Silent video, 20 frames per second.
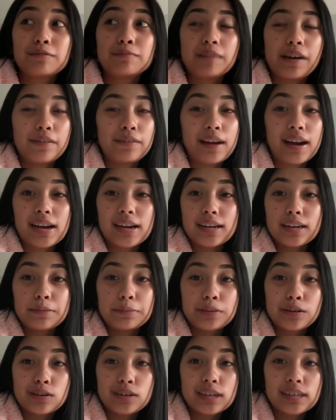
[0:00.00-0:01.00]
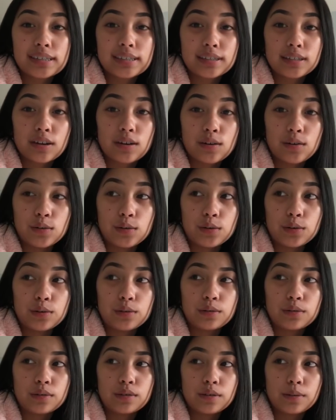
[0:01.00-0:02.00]
My vanity mirror is so
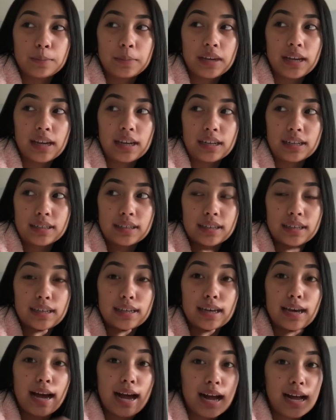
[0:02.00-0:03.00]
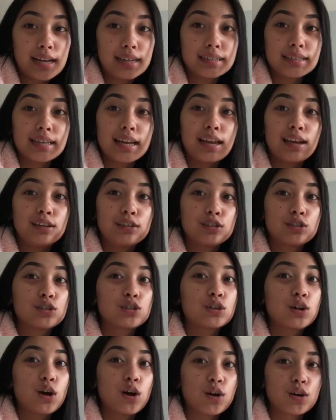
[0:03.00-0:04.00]
cool because it has a
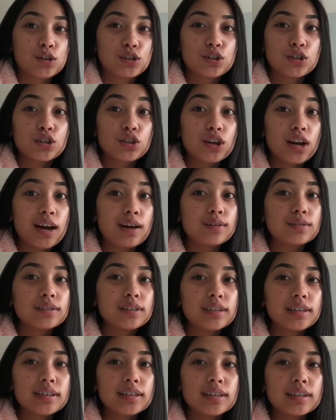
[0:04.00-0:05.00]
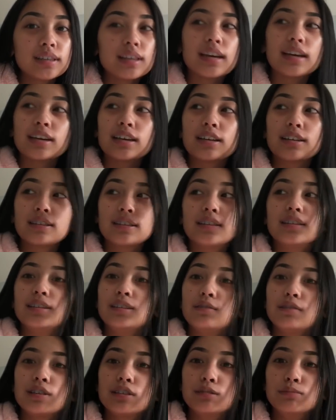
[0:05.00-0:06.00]
charger outlet, like the
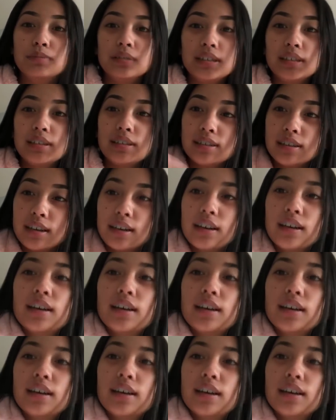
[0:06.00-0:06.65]
USB.